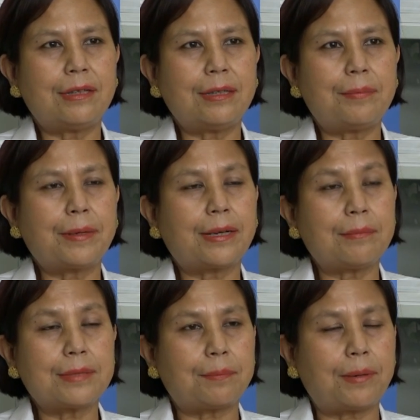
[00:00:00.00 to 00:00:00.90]
it
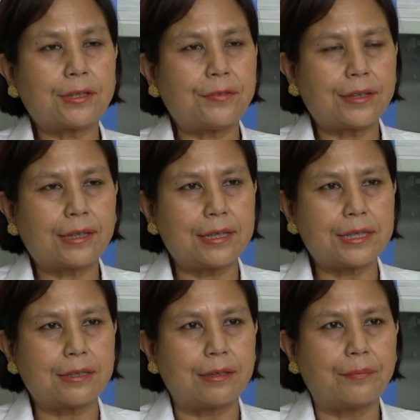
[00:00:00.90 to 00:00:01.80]
becomes a part of your
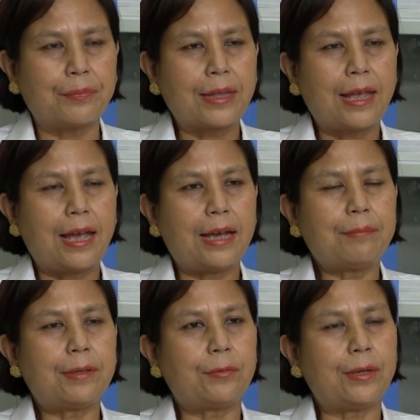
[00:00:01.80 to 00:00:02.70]
culture.
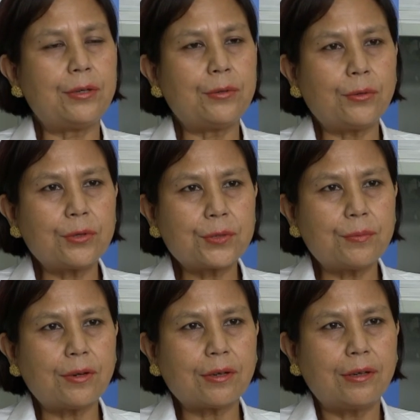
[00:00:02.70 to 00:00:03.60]
And but when you don't
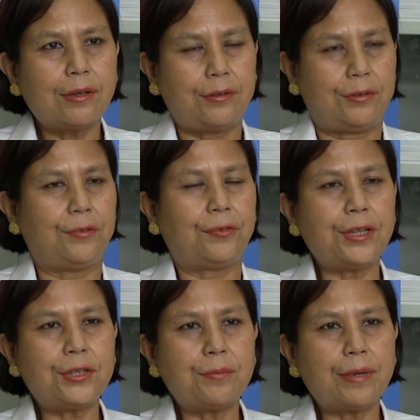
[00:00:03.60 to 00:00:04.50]
smoke, you're
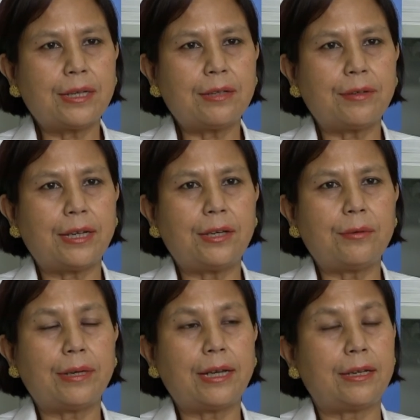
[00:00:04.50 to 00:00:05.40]
free to mingle with
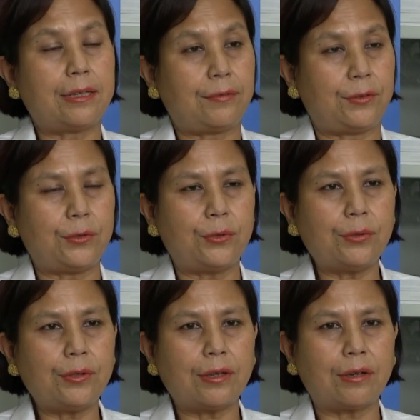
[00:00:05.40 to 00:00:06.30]
anyone. And if you
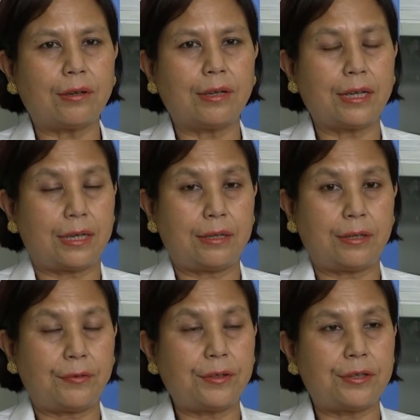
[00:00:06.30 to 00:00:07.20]
do your, and
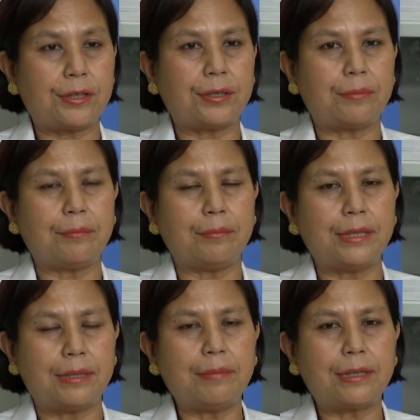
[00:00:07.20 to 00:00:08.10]
if you're
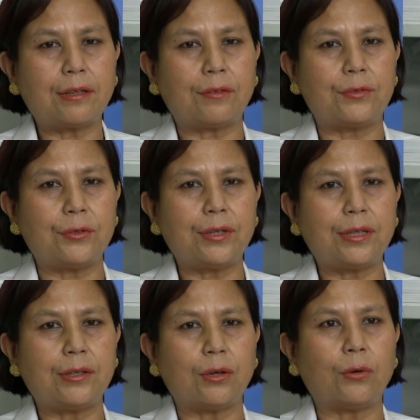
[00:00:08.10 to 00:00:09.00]
in the middle of
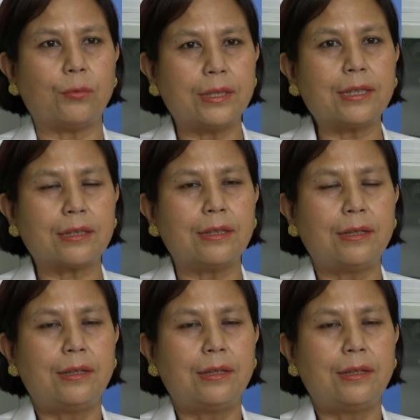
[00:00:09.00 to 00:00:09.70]
doing your work,